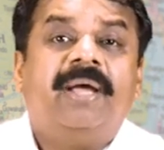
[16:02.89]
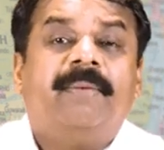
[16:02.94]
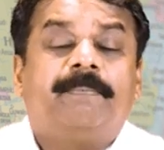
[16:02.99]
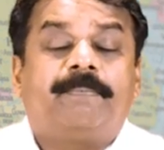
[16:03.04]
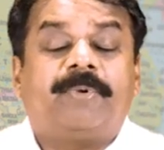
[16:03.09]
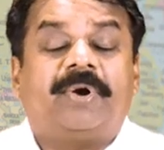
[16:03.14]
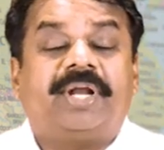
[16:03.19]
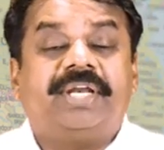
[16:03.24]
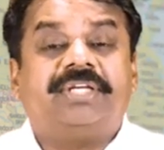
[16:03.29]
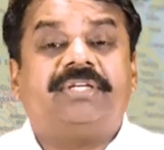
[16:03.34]

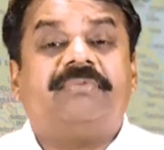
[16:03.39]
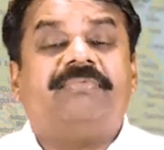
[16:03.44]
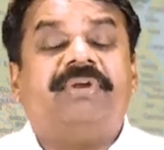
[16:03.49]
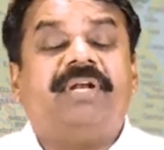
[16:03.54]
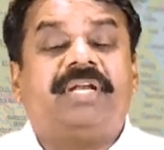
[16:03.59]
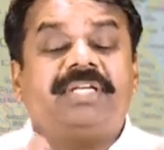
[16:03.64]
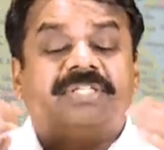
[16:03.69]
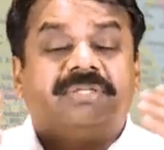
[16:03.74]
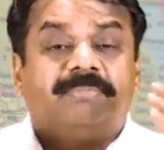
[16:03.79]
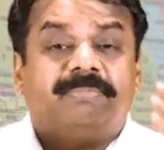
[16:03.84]
Protection of
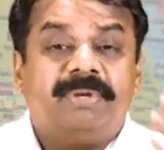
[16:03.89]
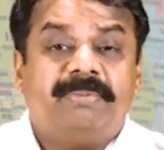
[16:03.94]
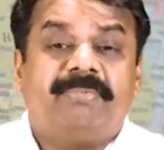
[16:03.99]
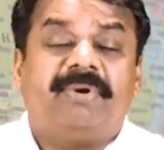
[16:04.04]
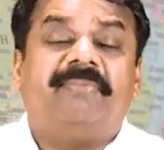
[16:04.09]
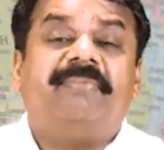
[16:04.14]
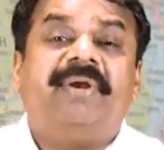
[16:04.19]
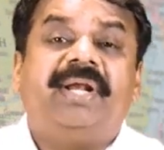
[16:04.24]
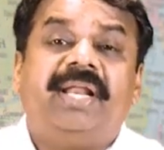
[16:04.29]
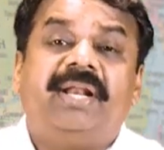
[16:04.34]
interests of people
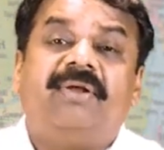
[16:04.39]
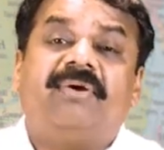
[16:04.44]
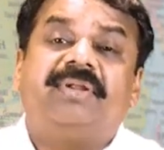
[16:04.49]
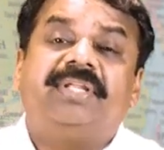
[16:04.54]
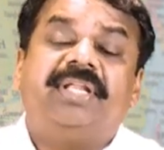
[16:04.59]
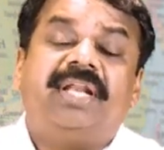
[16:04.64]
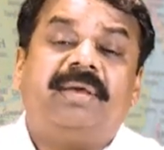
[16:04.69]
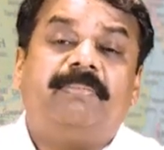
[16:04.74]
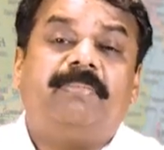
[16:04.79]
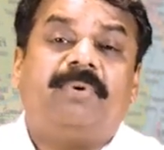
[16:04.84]
of Indian
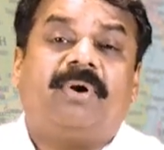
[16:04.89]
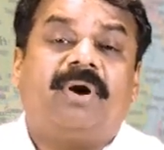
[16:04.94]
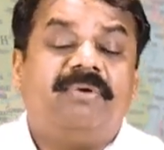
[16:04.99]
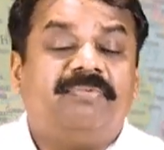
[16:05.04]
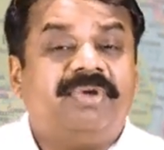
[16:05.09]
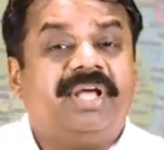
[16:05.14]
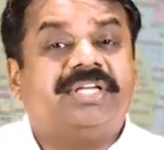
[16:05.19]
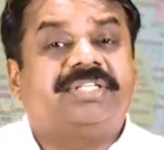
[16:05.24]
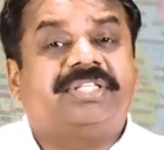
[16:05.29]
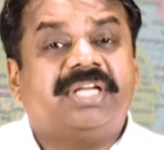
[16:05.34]
origin abroad,
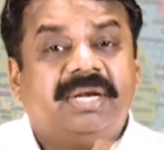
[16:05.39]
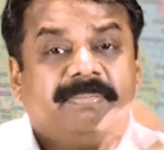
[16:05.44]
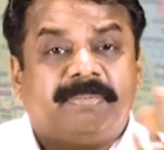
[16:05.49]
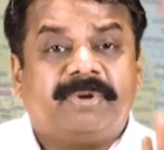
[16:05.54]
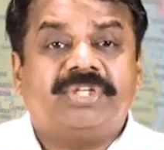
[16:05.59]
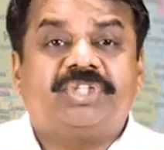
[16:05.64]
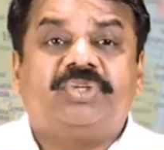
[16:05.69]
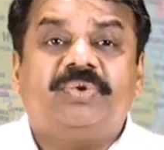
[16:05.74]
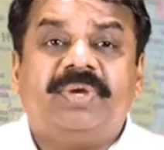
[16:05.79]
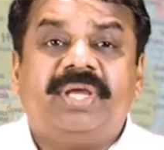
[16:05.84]
we are still
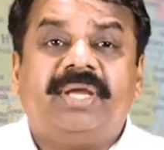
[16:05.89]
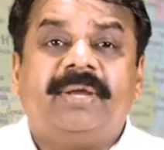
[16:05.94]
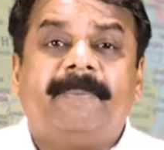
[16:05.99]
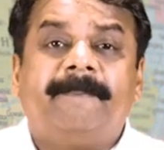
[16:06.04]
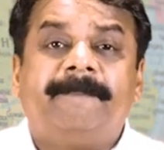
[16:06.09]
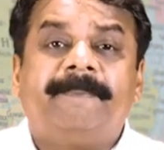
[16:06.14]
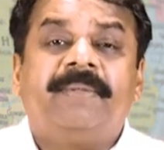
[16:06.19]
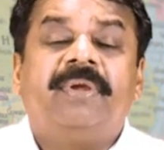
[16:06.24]
pursuing.